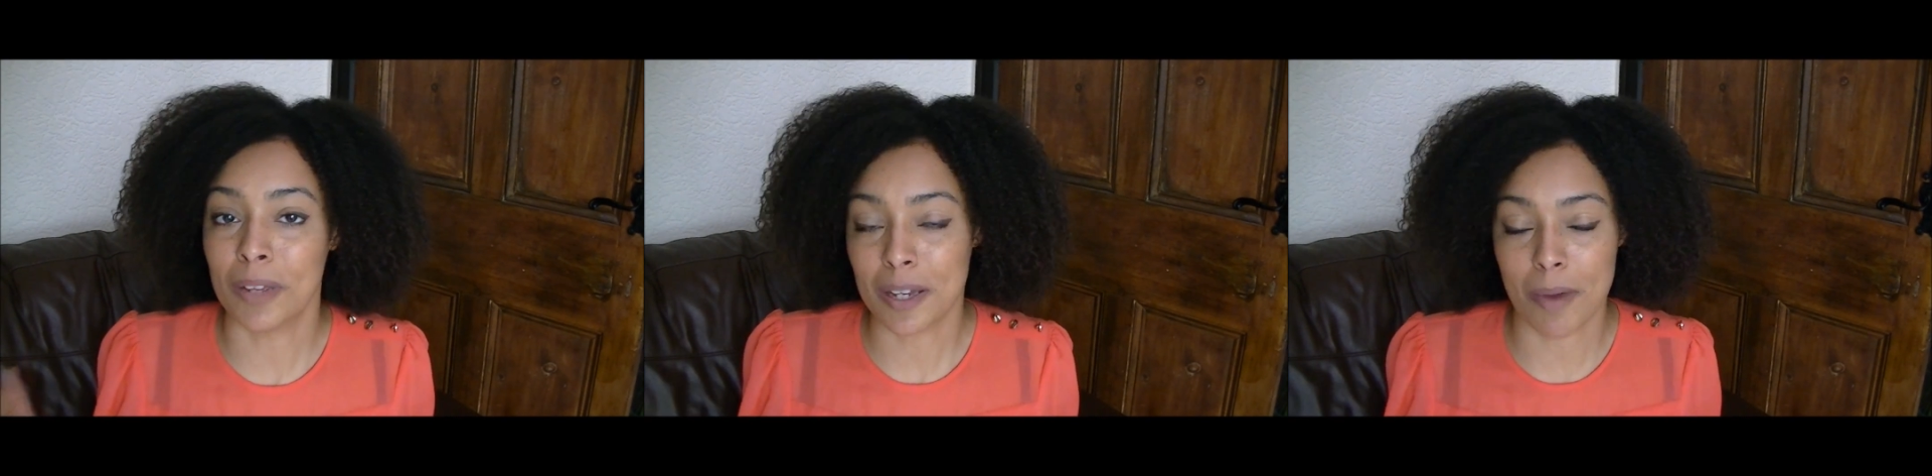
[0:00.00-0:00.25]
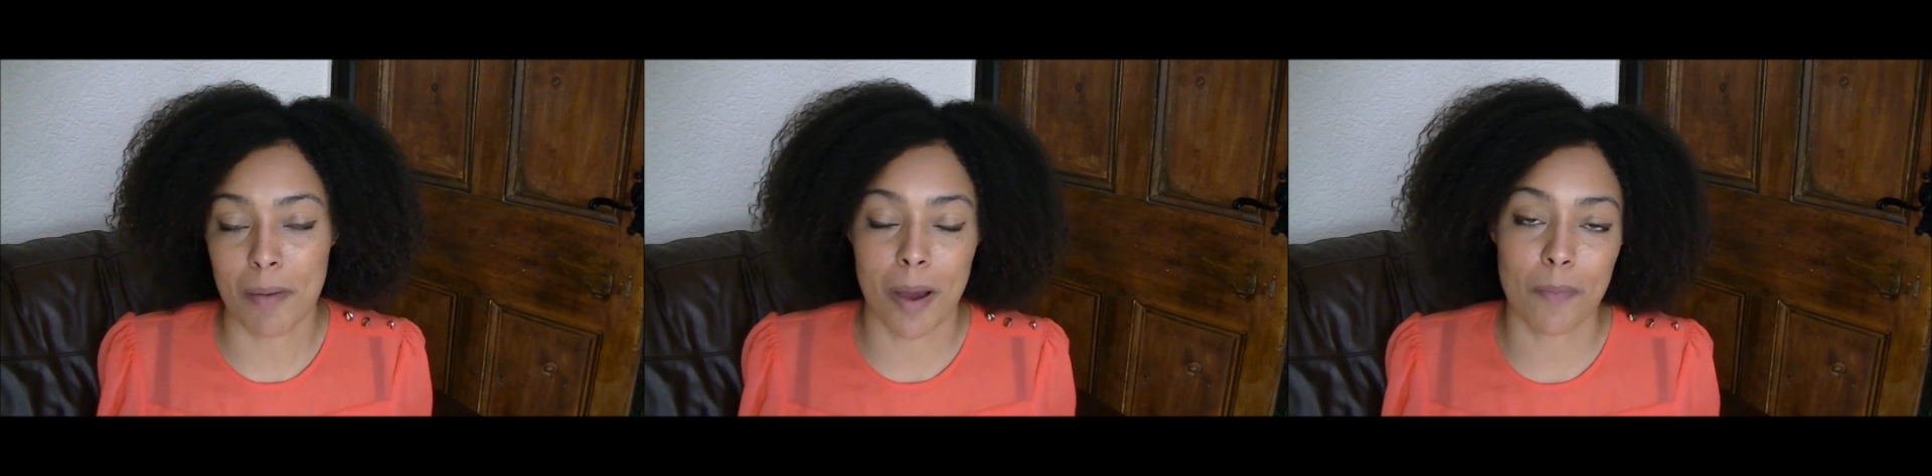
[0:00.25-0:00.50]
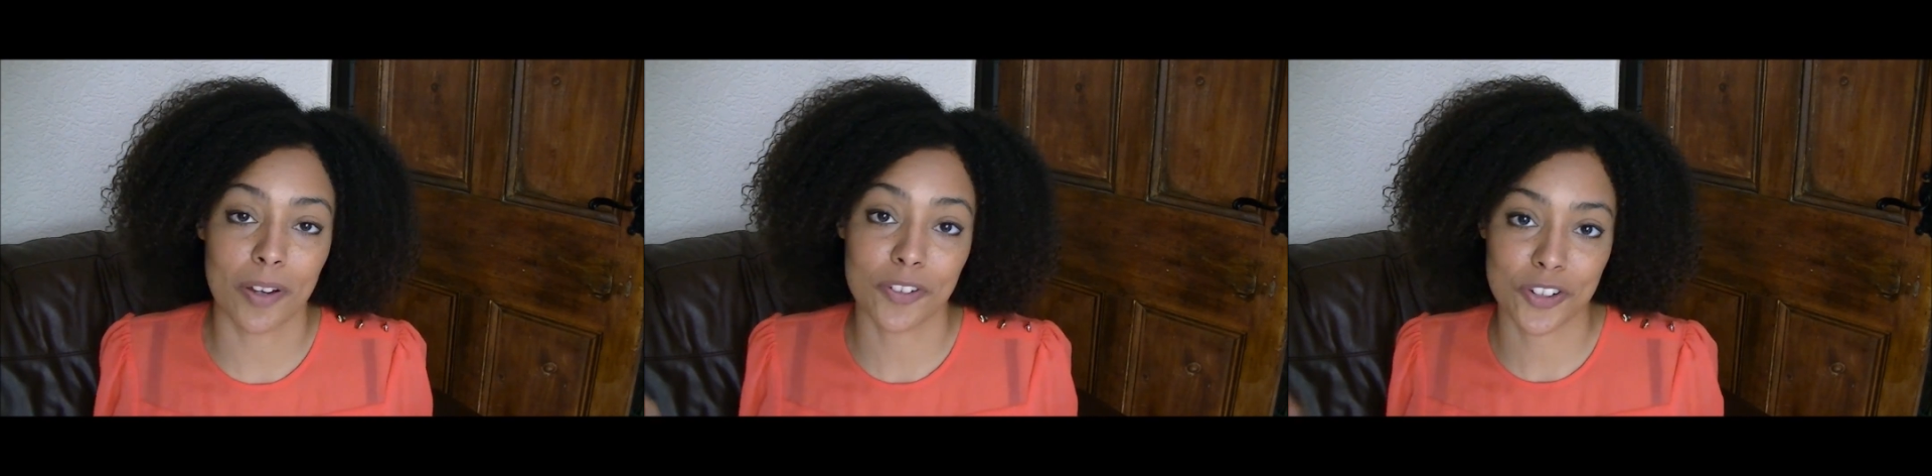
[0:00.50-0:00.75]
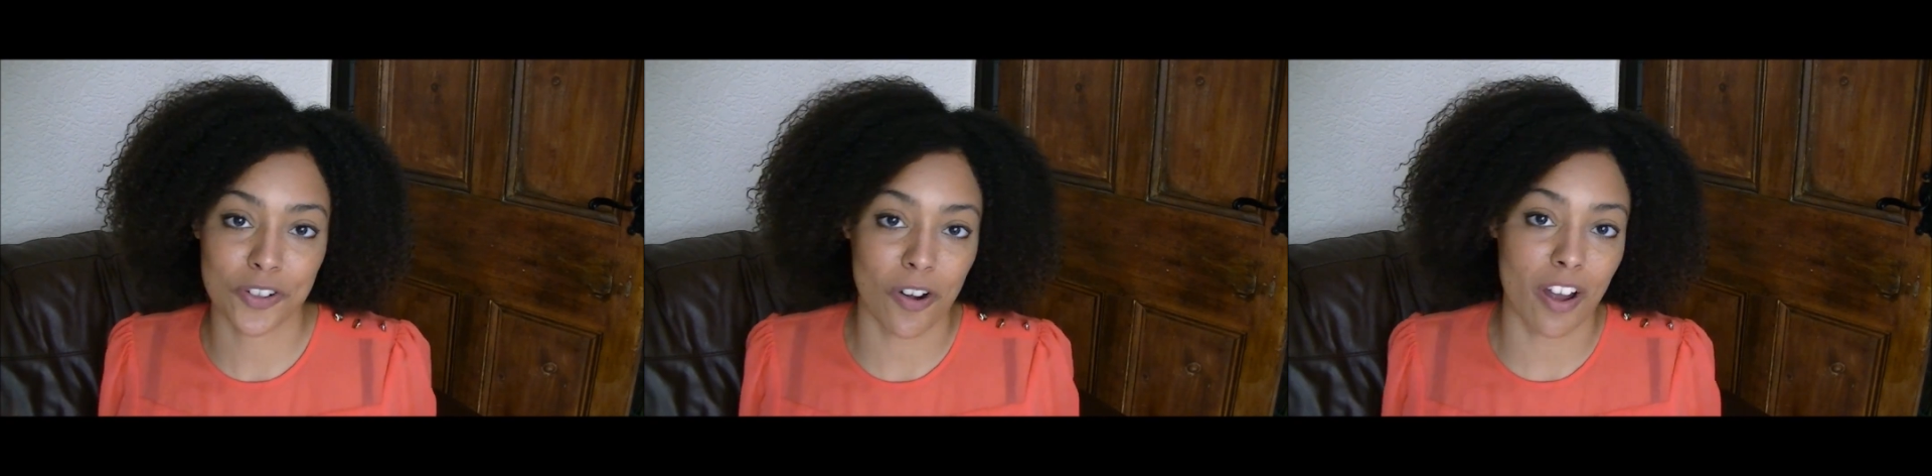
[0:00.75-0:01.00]
me and my mum
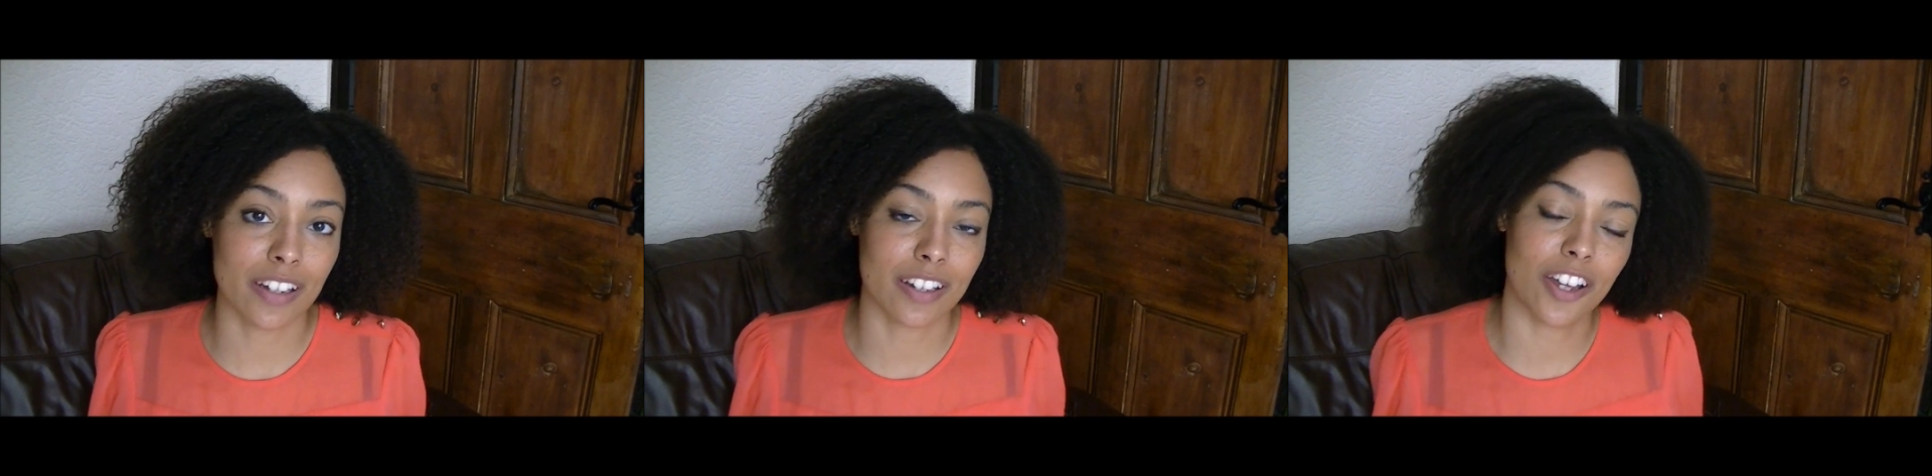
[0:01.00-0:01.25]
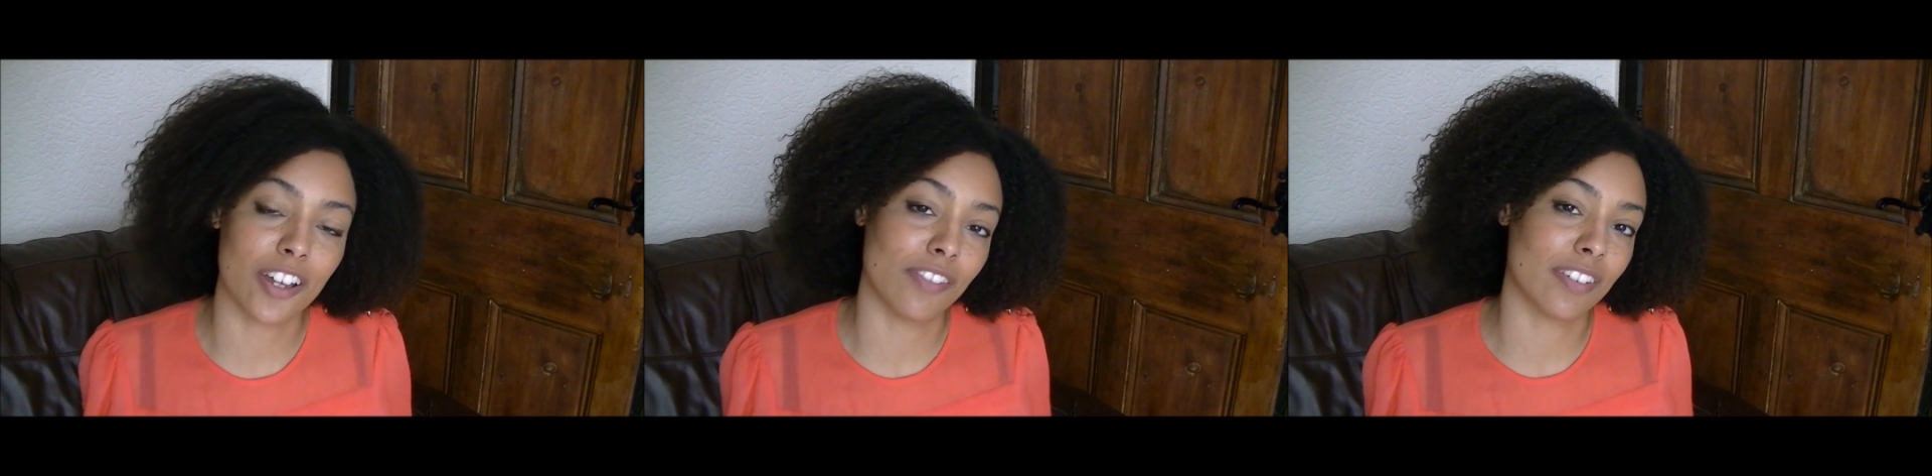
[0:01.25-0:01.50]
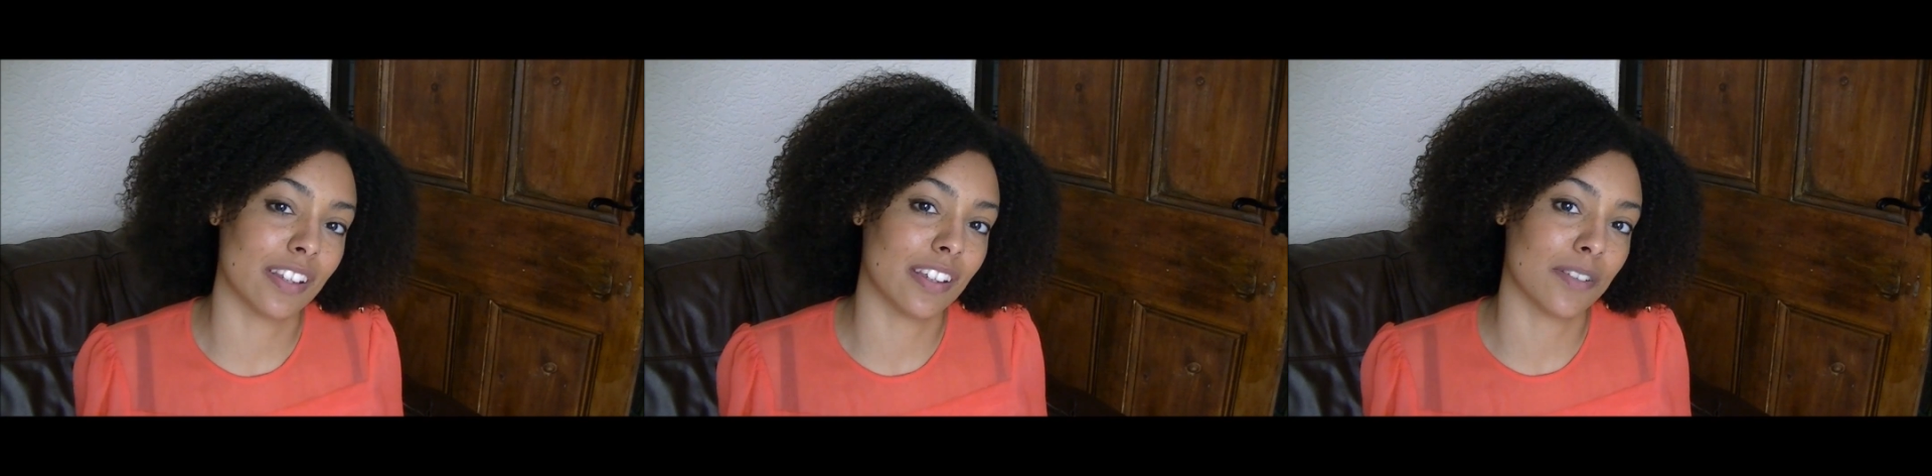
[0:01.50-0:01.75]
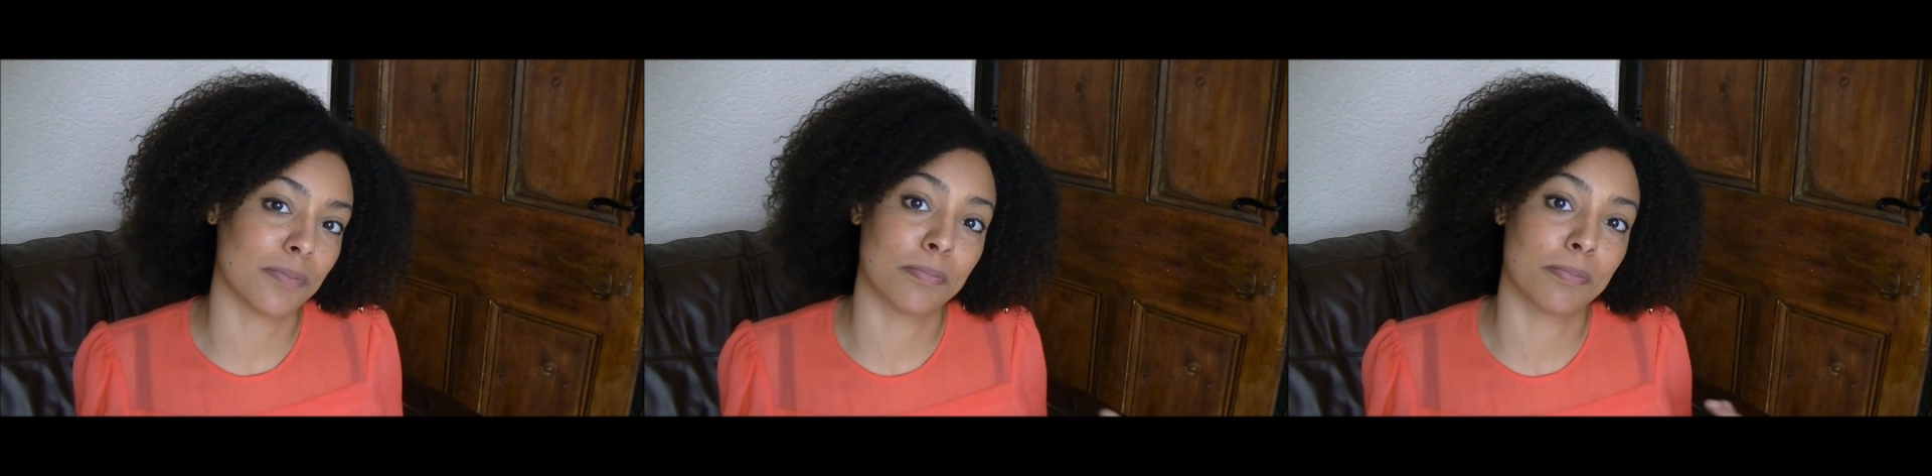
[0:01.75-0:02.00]
have tried over
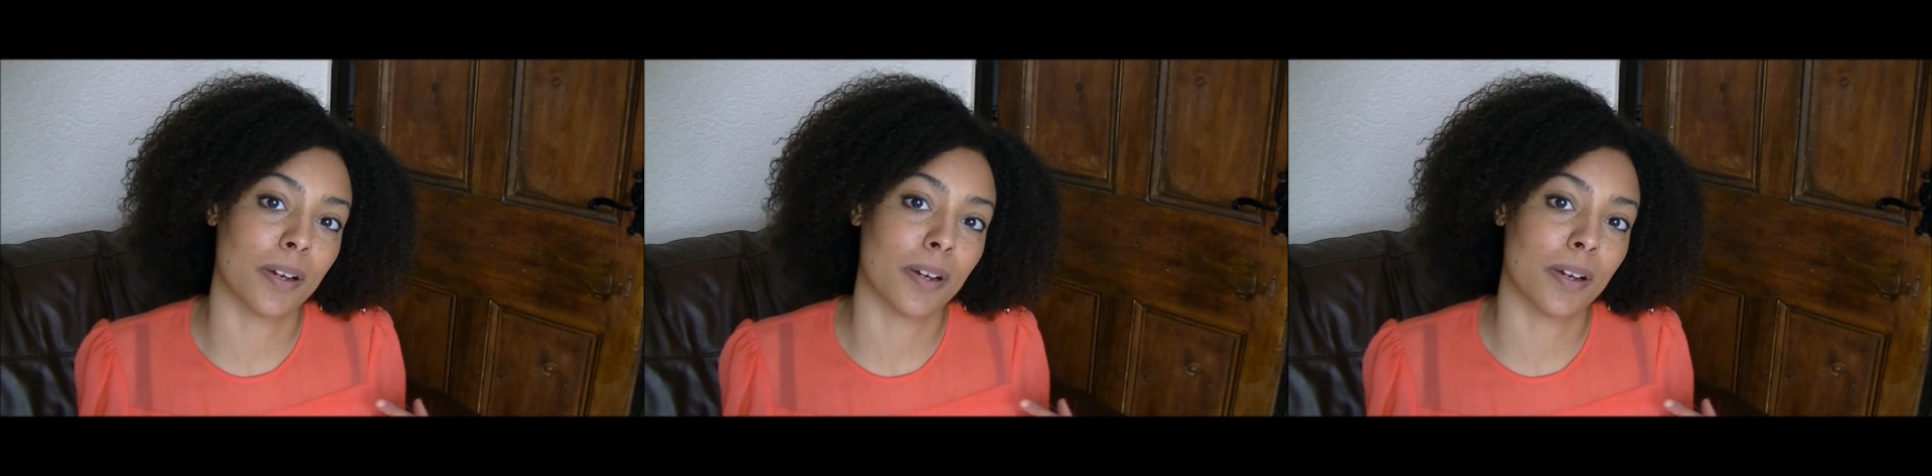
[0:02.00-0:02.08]
the